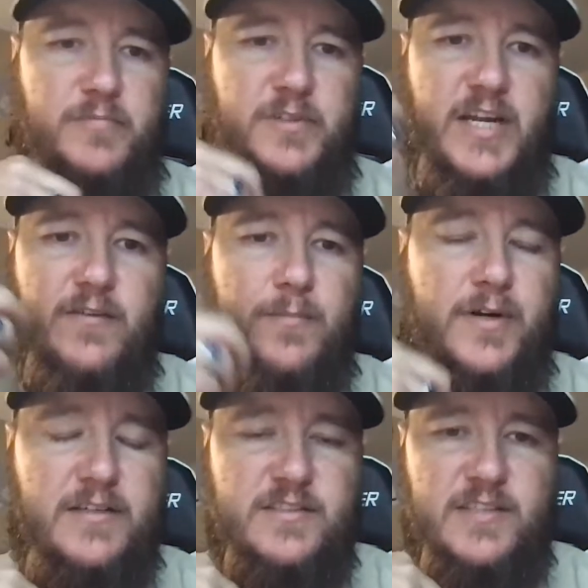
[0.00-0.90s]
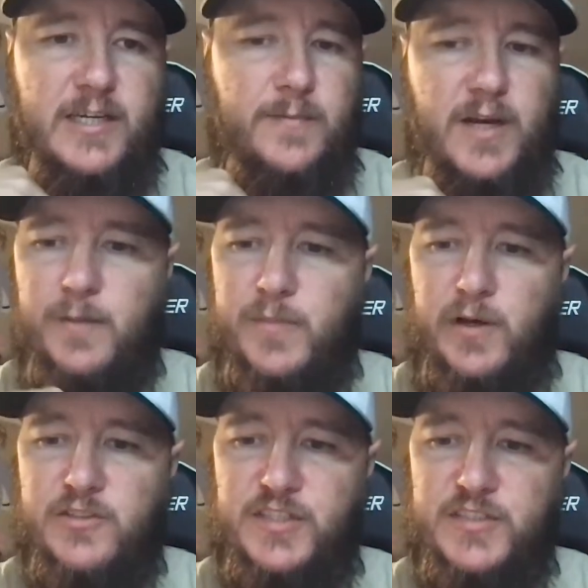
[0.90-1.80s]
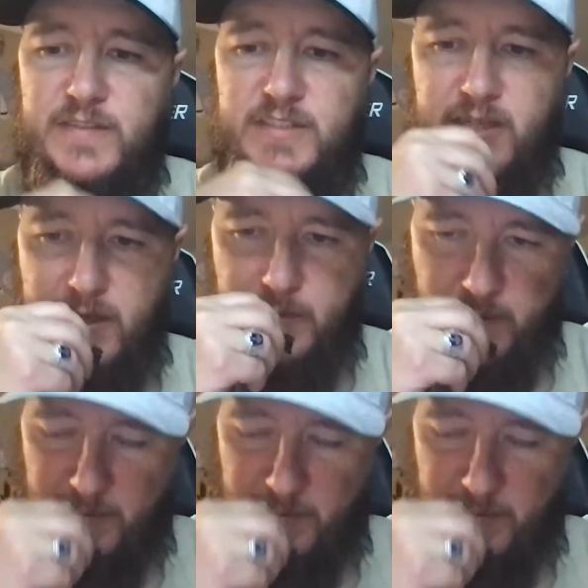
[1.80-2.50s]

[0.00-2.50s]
can never pronounce his name, and I apologize every time.